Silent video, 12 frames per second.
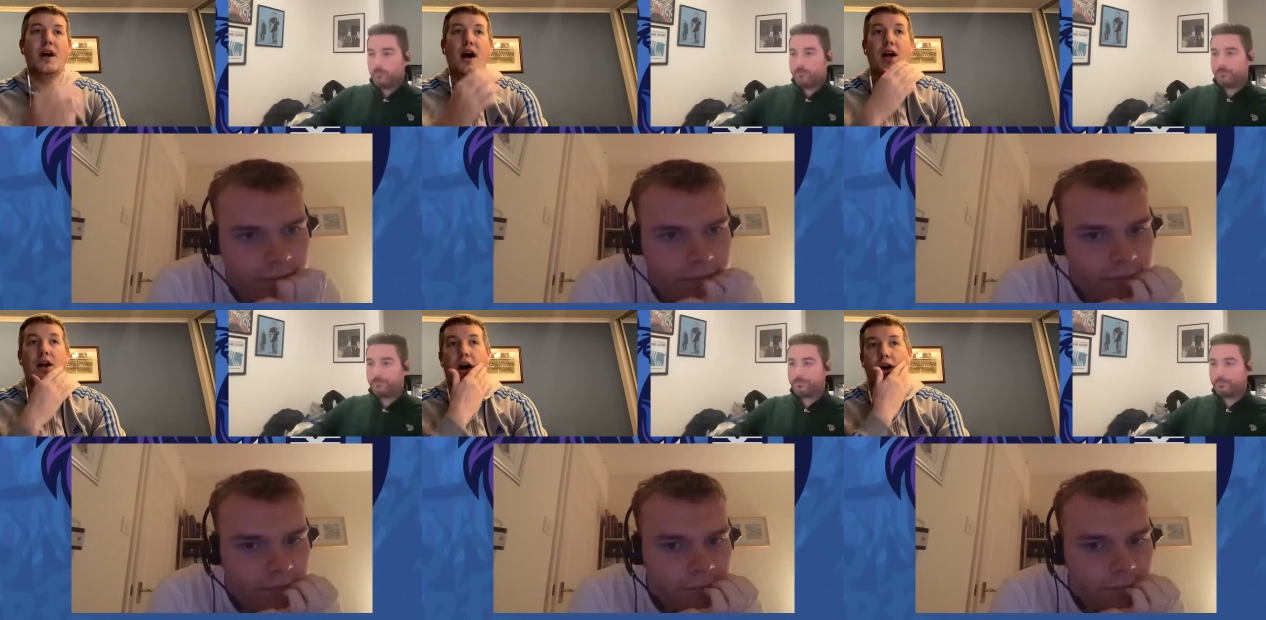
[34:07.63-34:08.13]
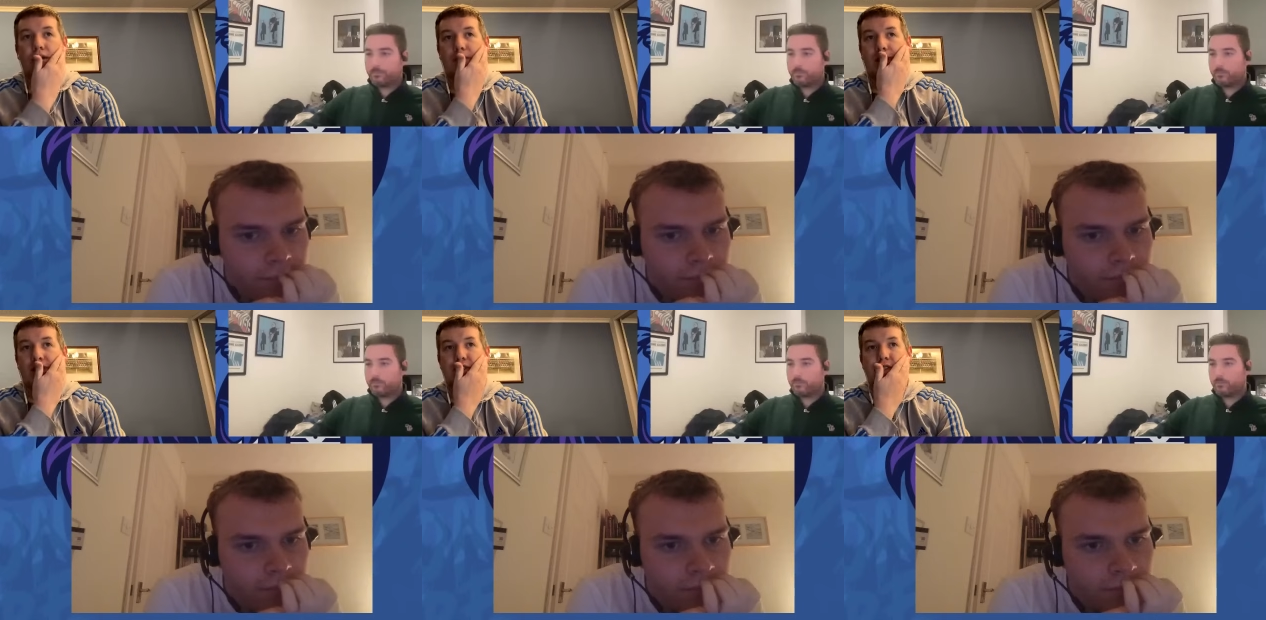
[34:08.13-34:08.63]
Speaker 1: I can't
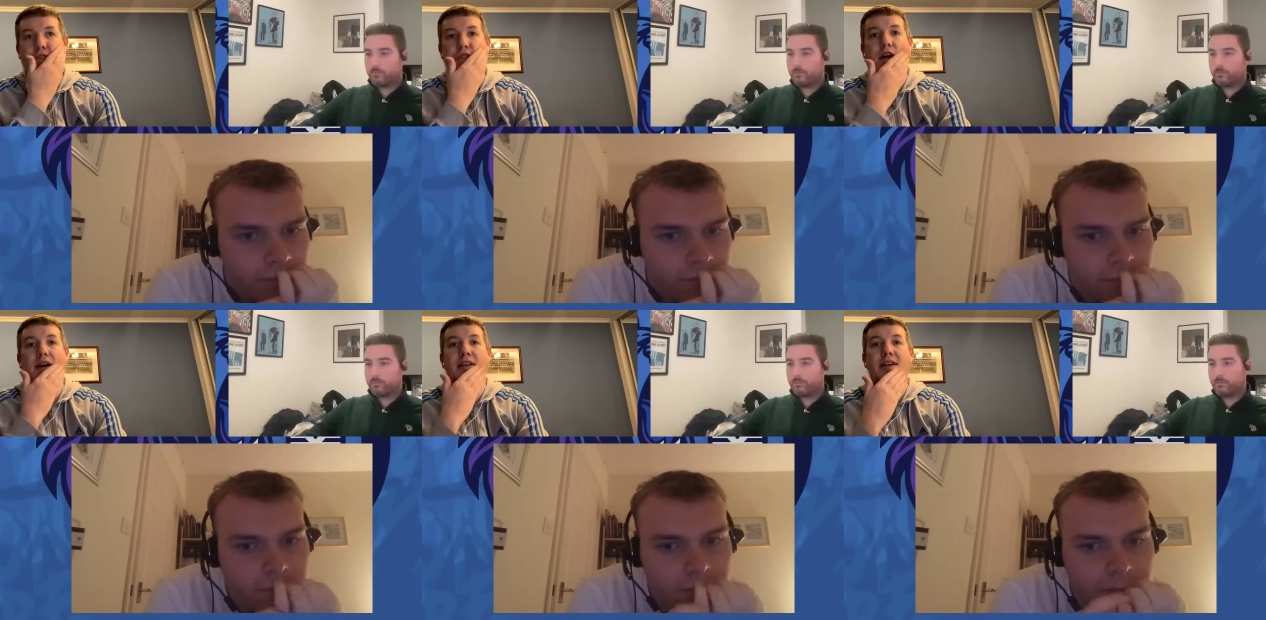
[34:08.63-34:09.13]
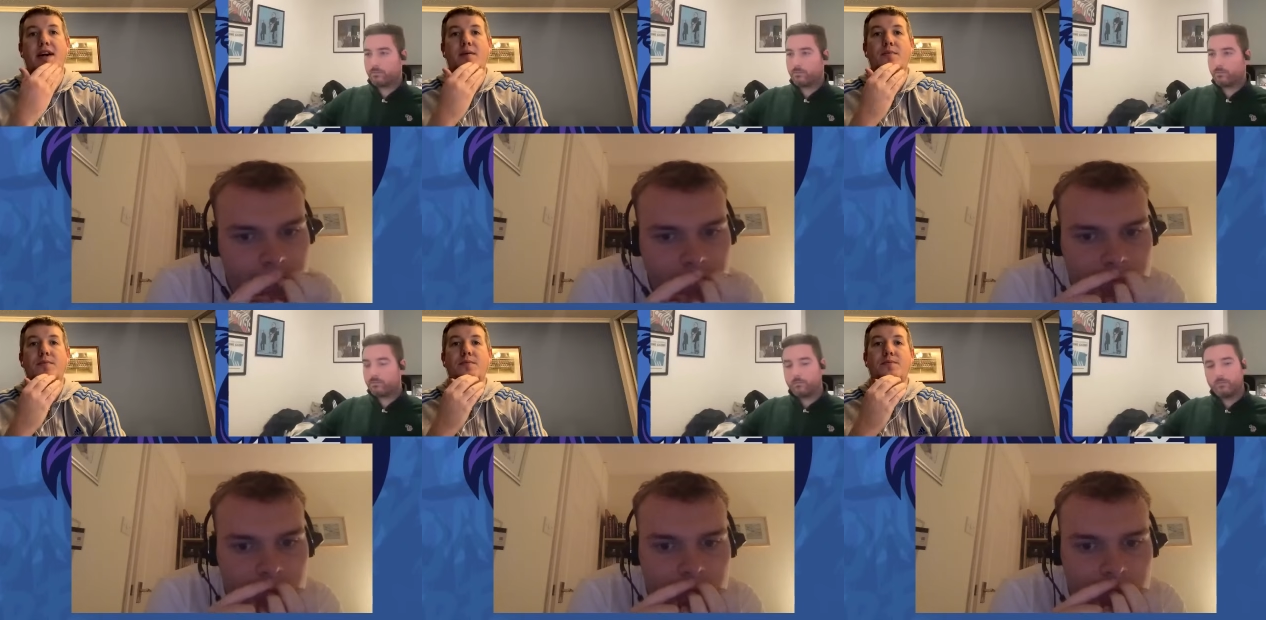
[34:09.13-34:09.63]
imagine us lining up
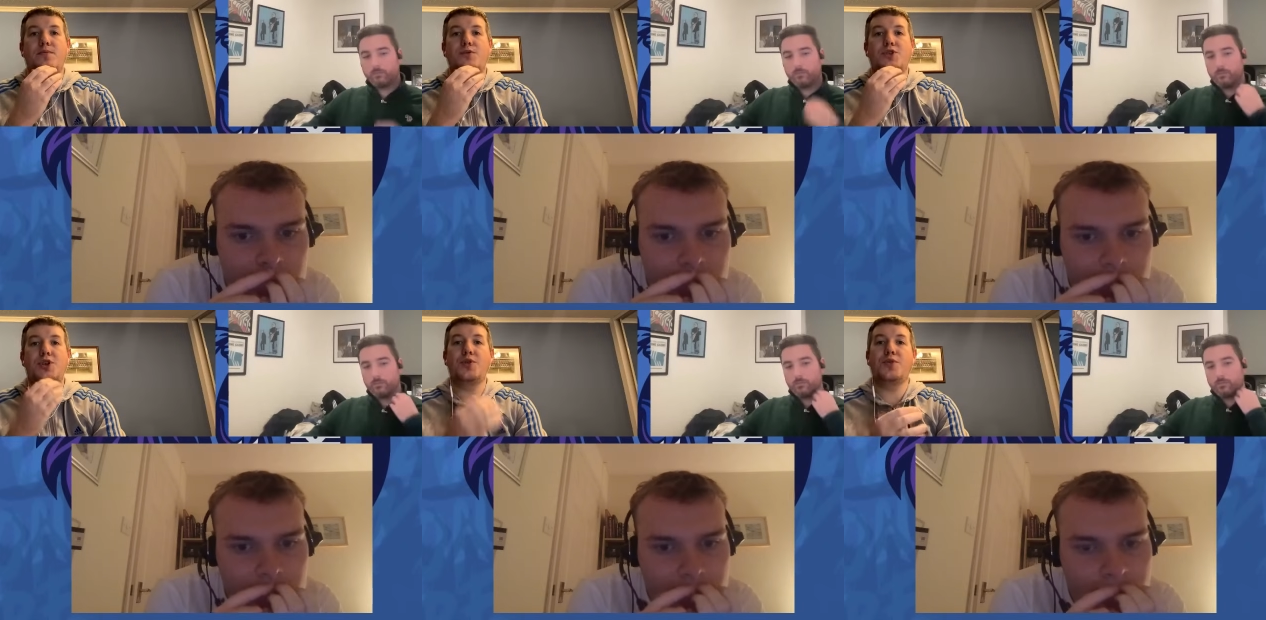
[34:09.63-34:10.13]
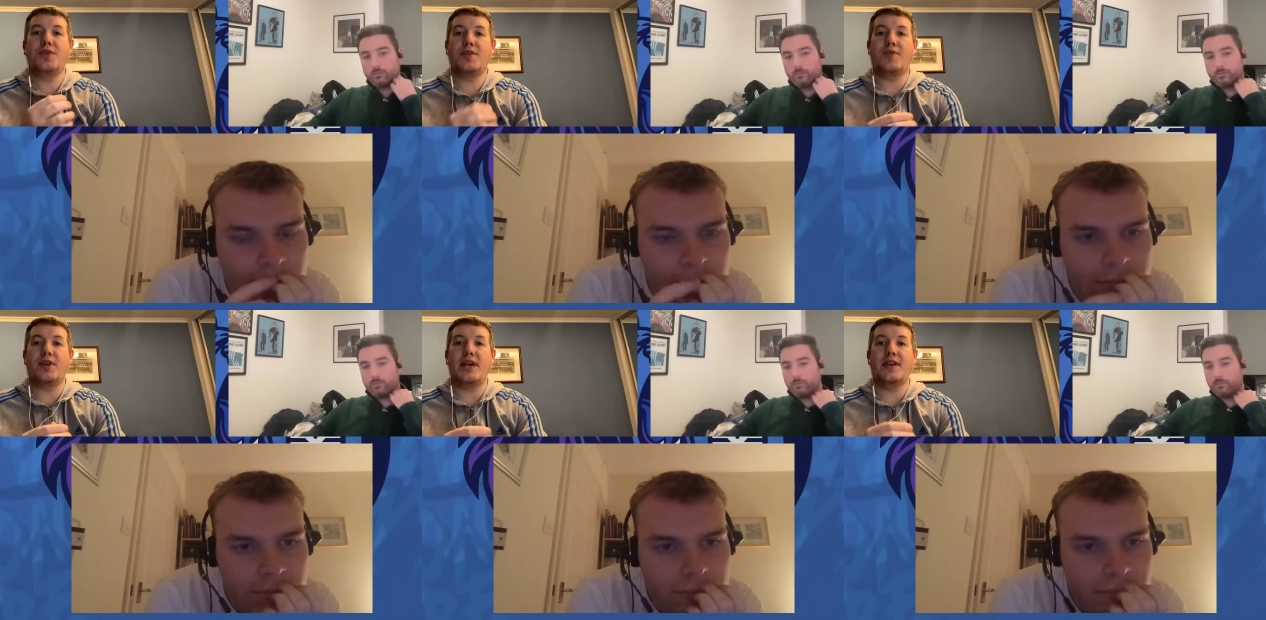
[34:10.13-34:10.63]
too
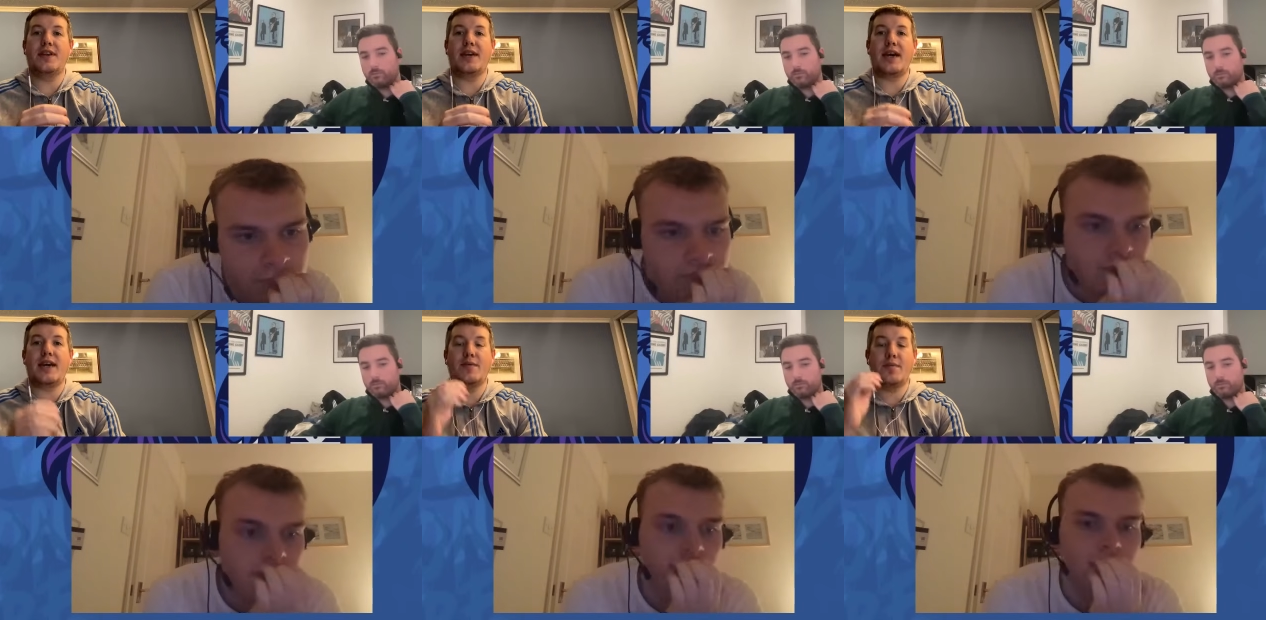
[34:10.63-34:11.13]
differently in the game,